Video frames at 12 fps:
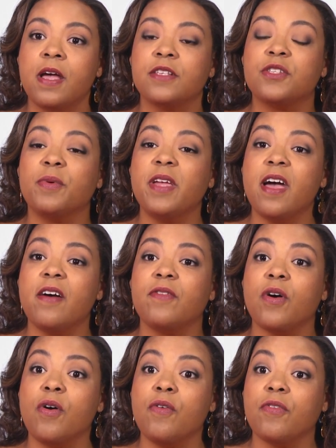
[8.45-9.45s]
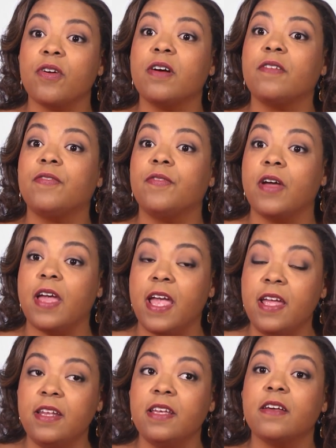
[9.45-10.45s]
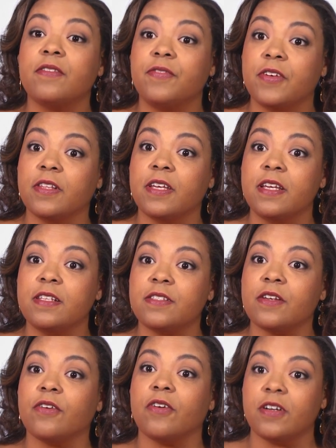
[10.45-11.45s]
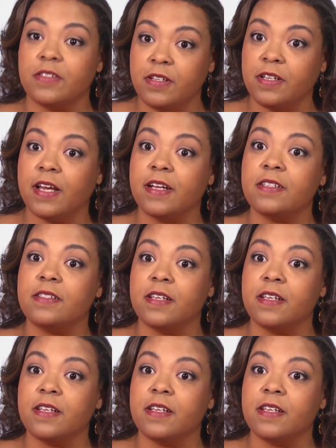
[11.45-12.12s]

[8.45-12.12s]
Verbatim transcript: So we have over 80 affiliates across the United